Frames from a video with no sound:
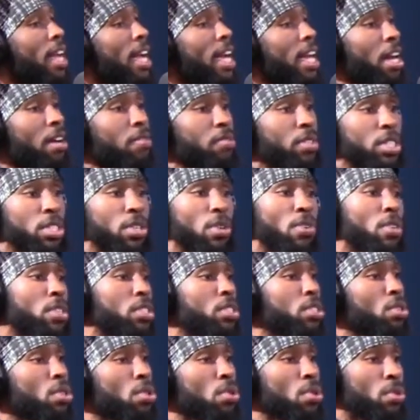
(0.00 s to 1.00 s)
And I'm just going to
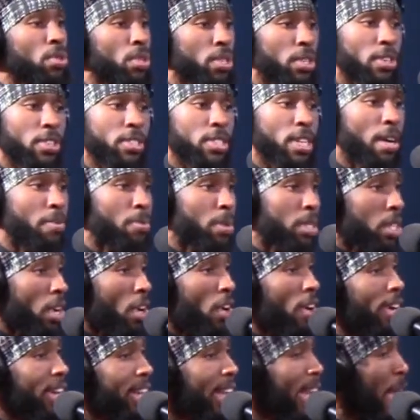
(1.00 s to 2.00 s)
school, you know. So I'm just
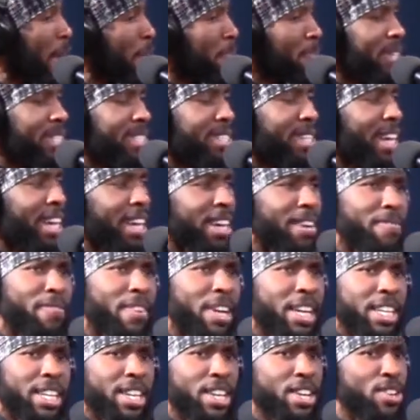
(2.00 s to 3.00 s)
on campus, like I'm
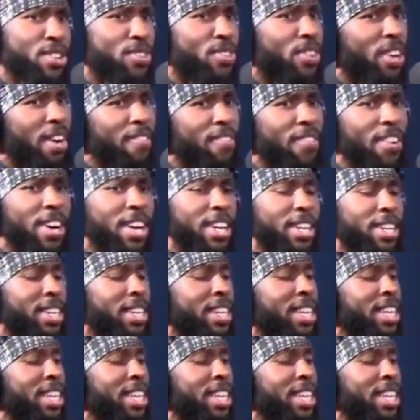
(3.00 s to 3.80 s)
like, yo, come on.